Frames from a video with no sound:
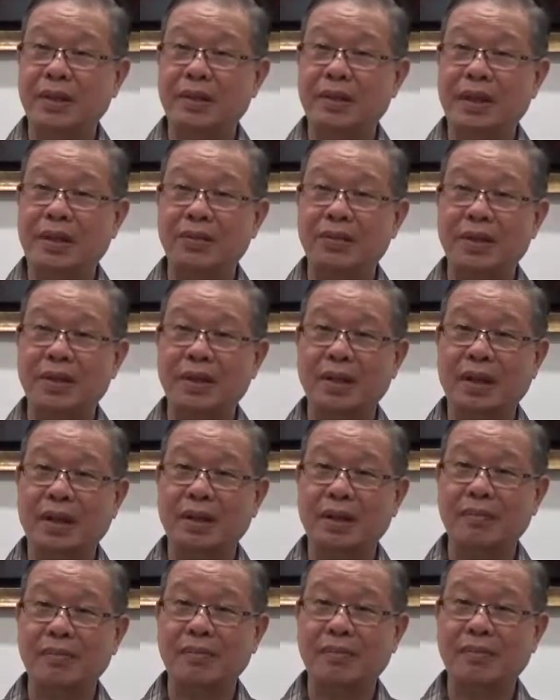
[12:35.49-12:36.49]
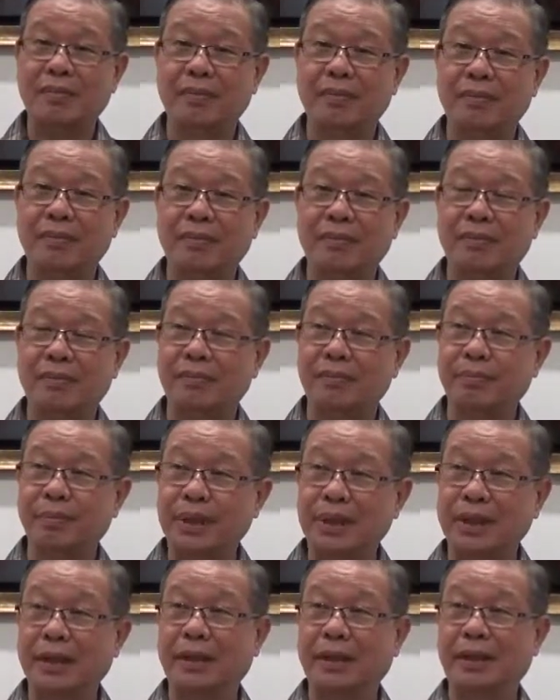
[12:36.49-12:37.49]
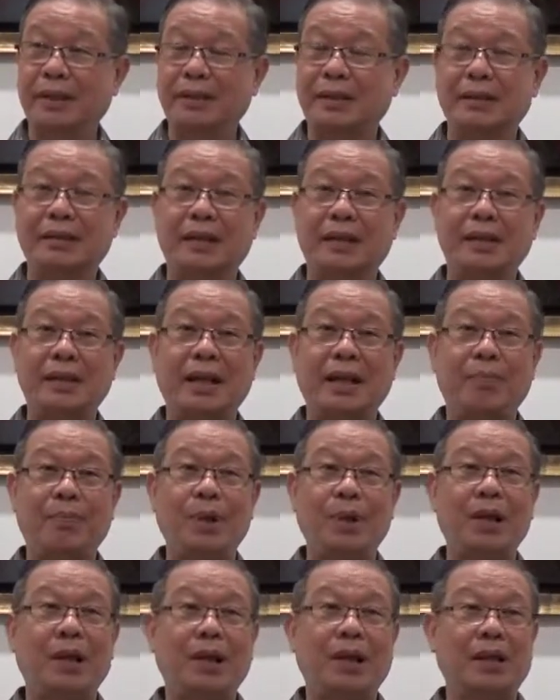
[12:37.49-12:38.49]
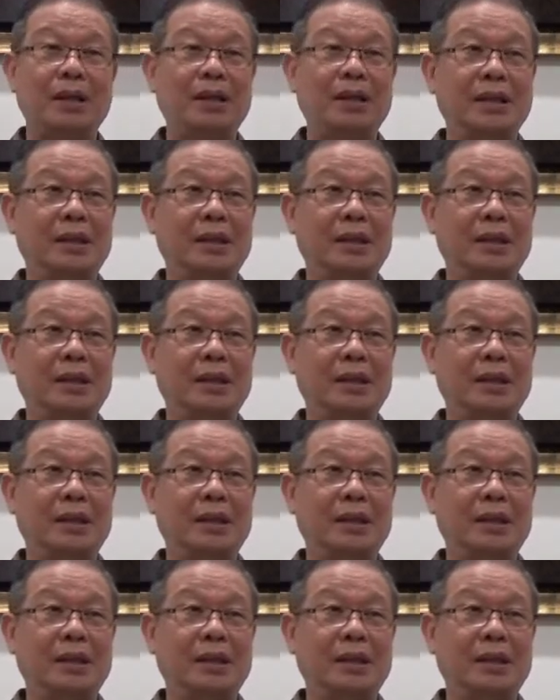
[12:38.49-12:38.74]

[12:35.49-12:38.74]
a 1,000-armed being suddenly appear.